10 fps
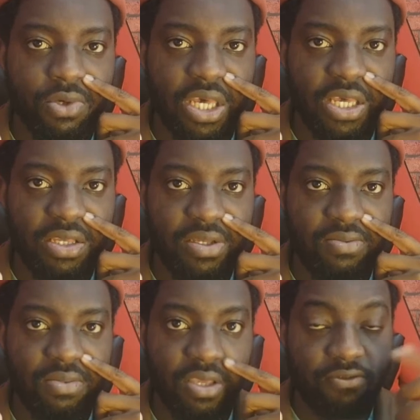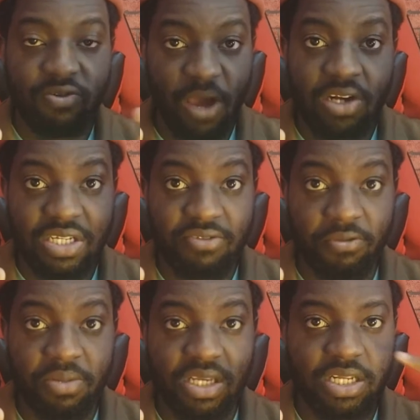Okay? Even if you are reading it
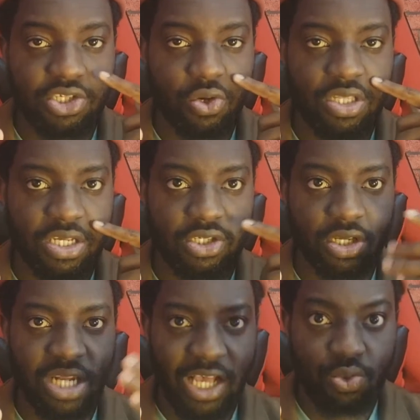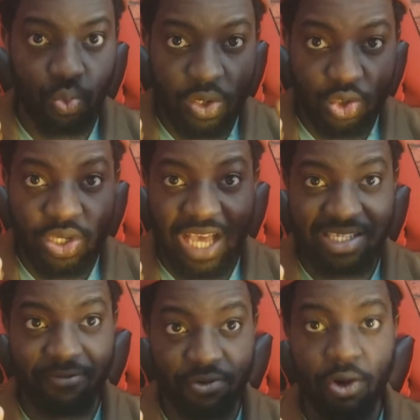from the English context, that's what you guys
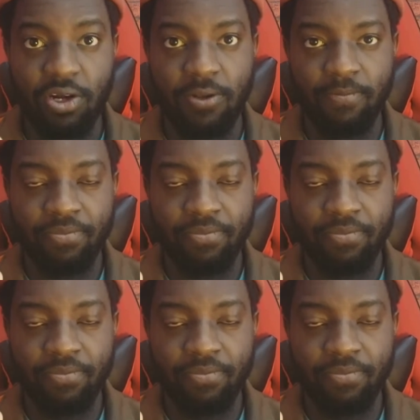have done.